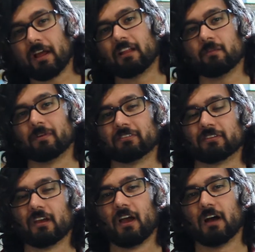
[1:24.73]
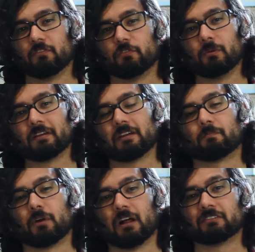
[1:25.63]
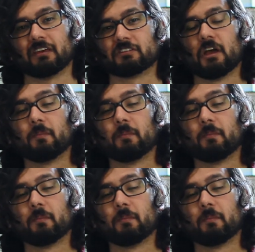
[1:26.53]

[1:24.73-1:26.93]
elements of a filmmaking process,